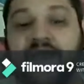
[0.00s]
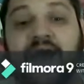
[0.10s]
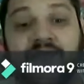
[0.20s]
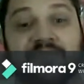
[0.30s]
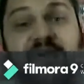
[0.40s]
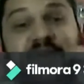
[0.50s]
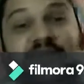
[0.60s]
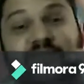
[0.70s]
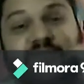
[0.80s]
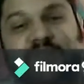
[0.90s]
High
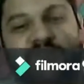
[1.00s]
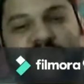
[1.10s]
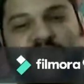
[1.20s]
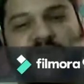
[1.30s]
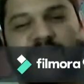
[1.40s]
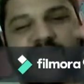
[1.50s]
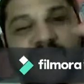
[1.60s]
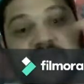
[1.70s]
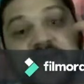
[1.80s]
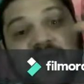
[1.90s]
five with
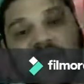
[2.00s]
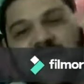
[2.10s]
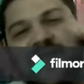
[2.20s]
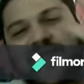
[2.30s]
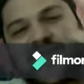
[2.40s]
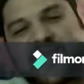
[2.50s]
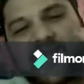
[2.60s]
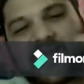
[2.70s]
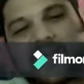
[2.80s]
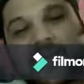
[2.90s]
VIPKID.
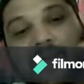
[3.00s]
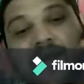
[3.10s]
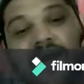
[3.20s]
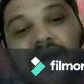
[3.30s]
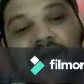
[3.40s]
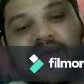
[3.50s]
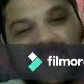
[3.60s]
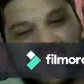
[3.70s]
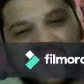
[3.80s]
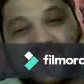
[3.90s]

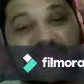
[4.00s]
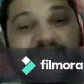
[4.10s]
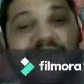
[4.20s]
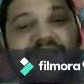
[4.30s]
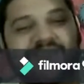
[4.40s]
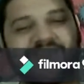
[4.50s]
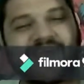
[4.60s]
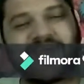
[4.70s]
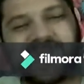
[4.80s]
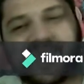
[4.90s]
Bye-bye. Zai
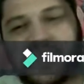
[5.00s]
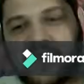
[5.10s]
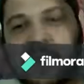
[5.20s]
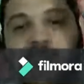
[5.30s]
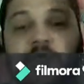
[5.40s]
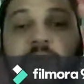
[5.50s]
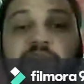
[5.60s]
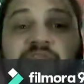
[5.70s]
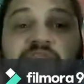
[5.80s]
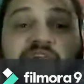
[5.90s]
Chen,
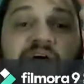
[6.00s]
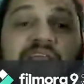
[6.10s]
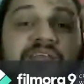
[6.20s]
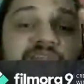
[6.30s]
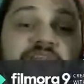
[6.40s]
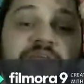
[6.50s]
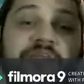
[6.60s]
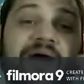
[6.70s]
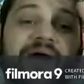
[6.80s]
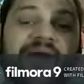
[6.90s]
which is Chinese for
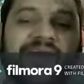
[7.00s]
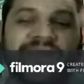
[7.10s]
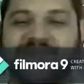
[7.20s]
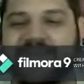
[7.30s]
goodbye.